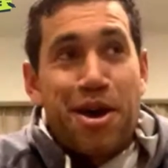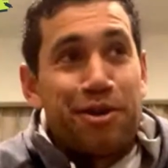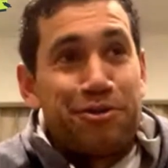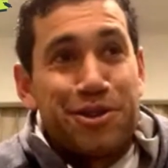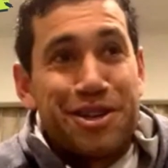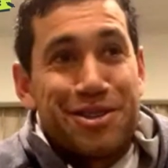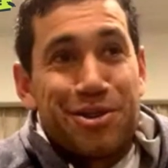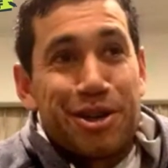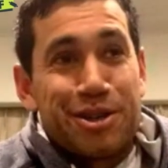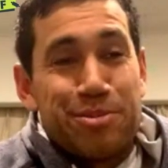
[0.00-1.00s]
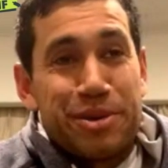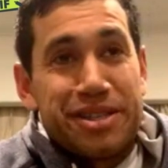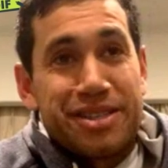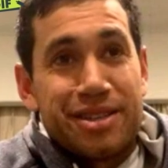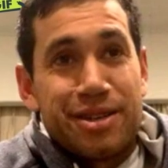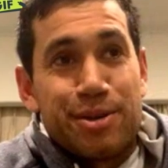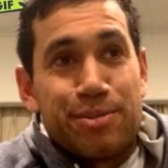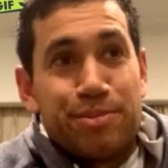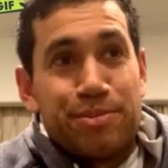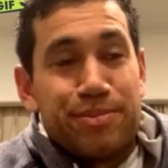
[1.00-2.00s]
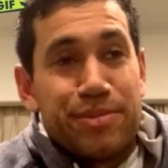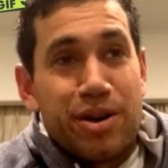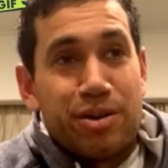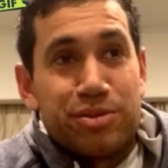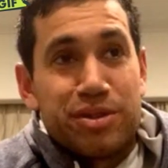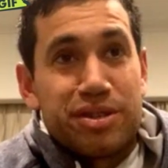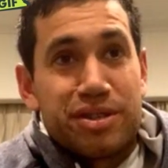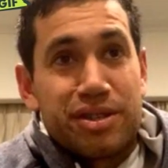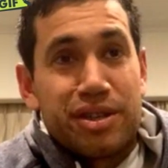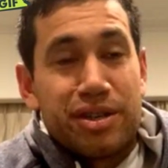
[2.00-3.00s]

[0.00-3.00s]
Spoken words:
a few years earlier. But no, it was.